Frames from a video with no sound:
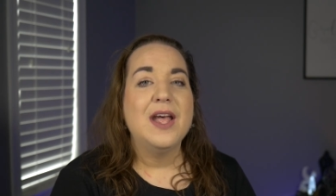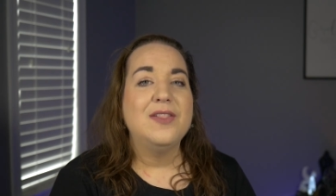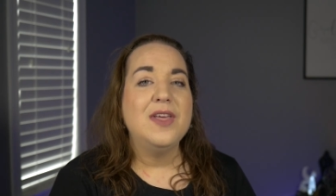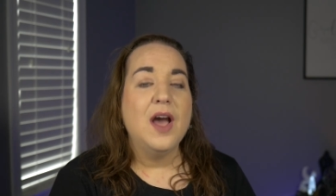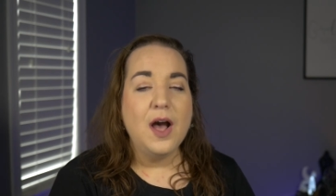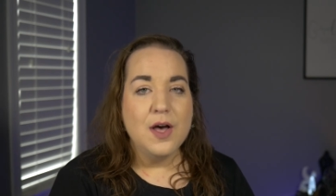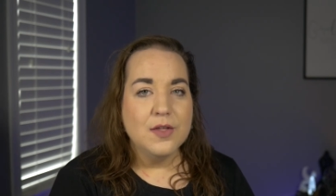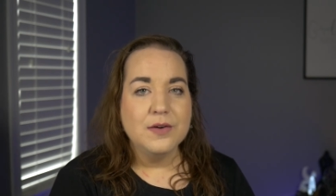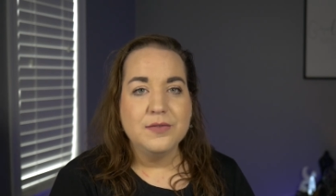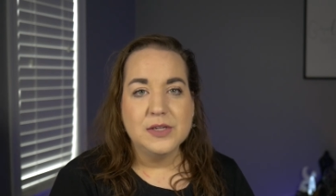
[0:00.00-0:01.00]
The
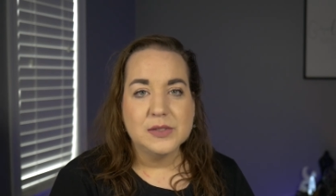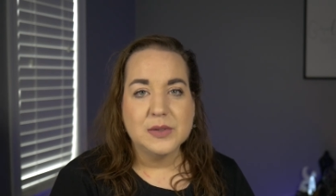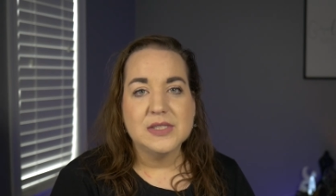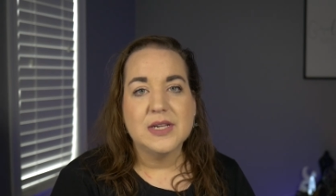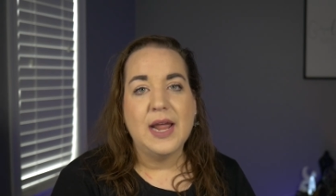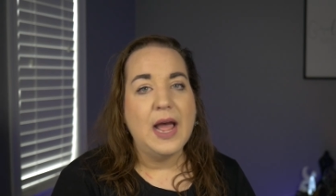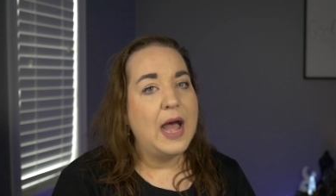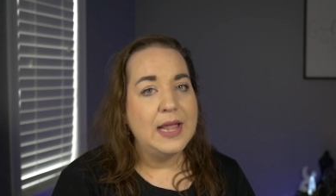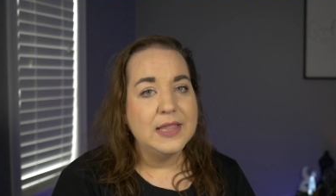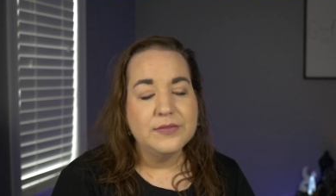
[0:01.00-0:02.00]
other resource that I
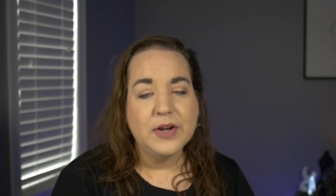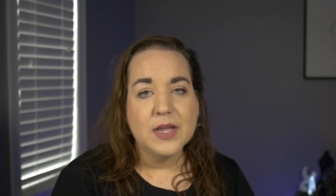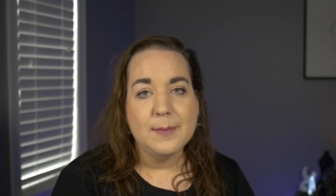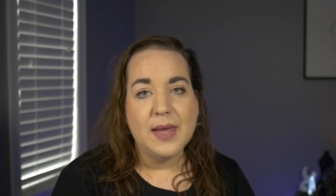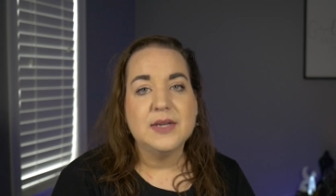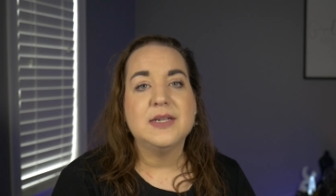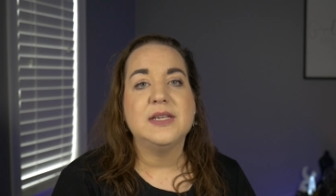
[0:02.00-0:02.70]
highly recommend